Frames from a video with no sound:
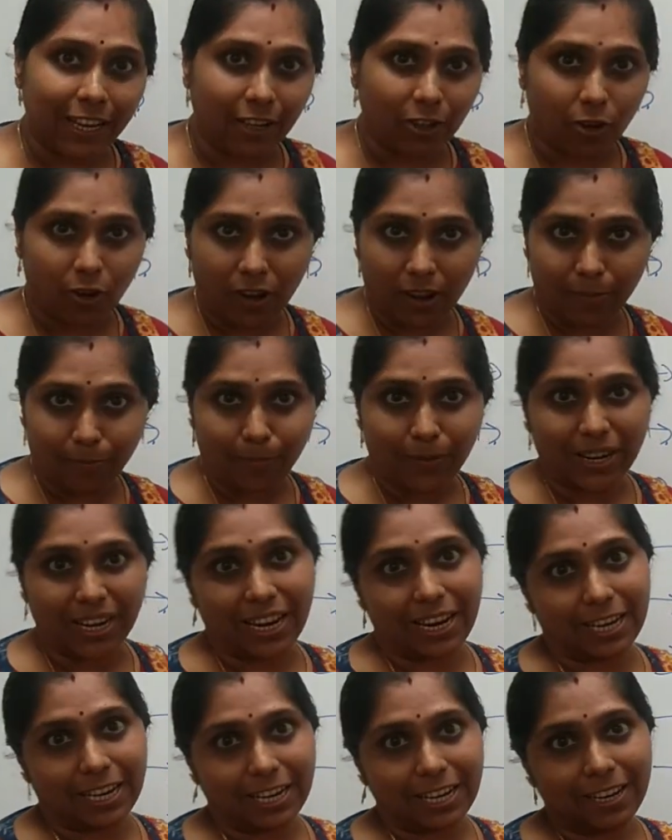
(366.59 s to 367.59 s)

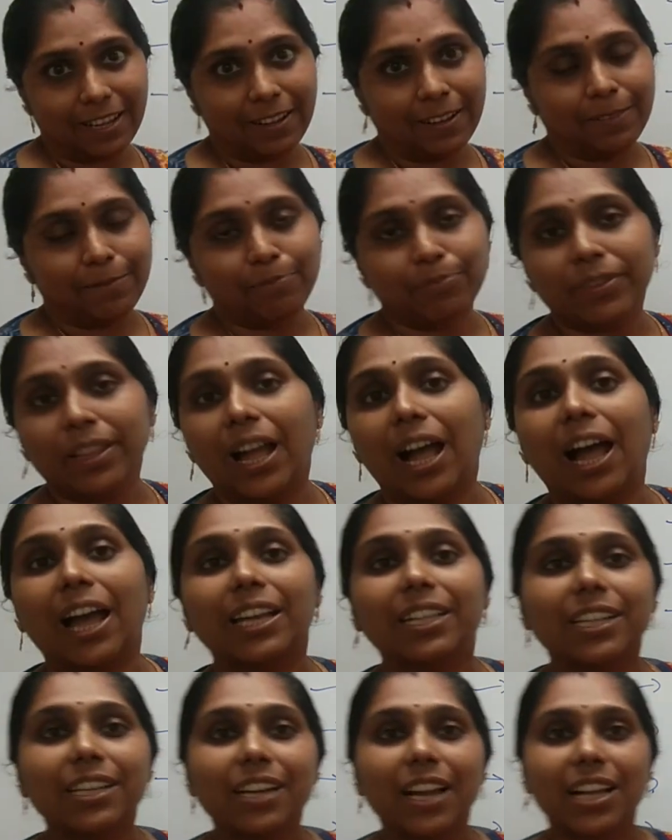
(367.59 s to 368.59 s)
incorporated
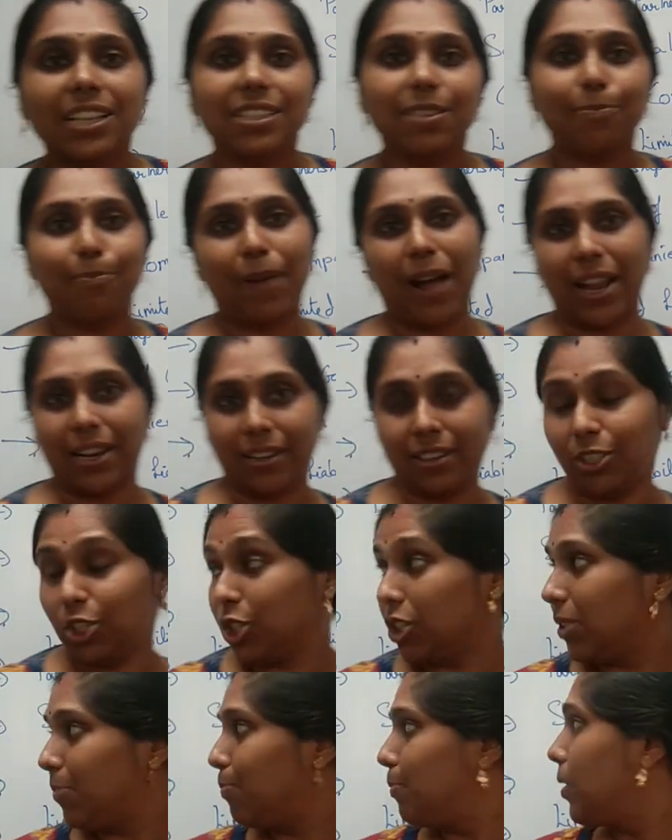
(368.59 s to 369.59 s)
either as a
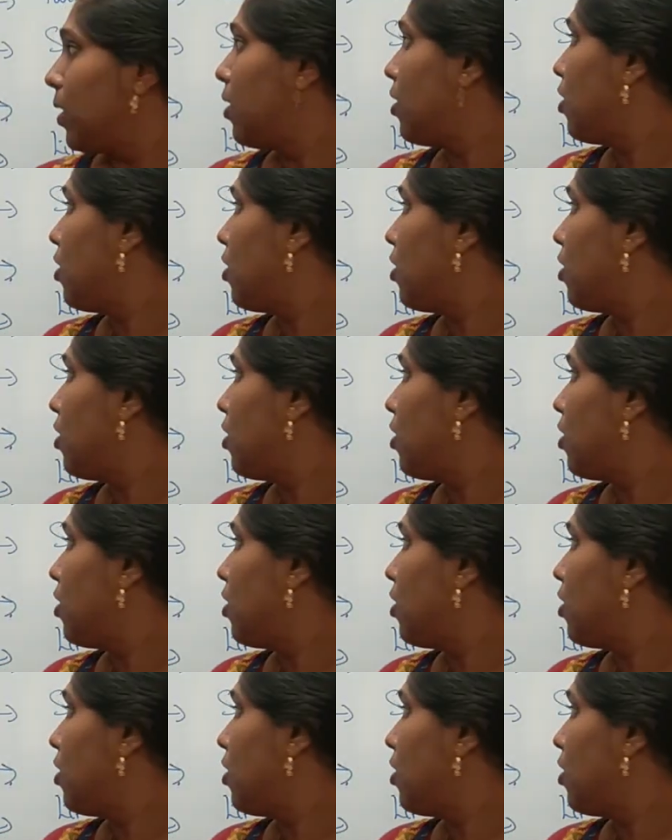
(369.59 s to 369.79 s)
partnership